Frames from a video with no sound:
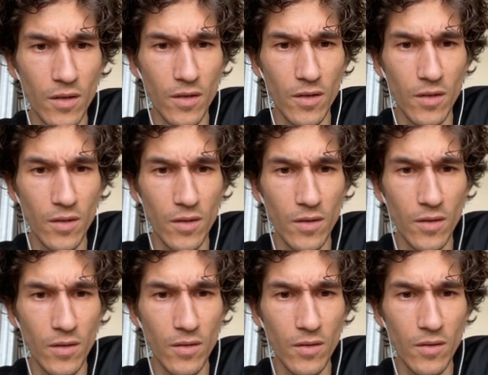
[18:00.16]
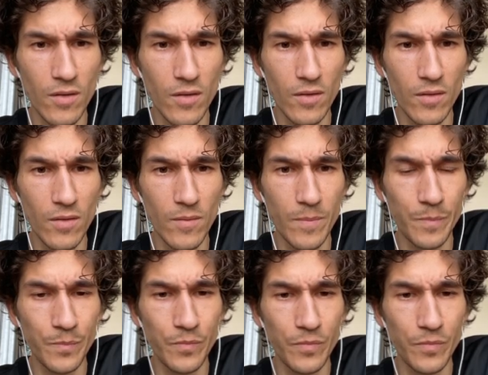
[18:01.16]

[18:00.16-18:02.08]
Nobody speaks.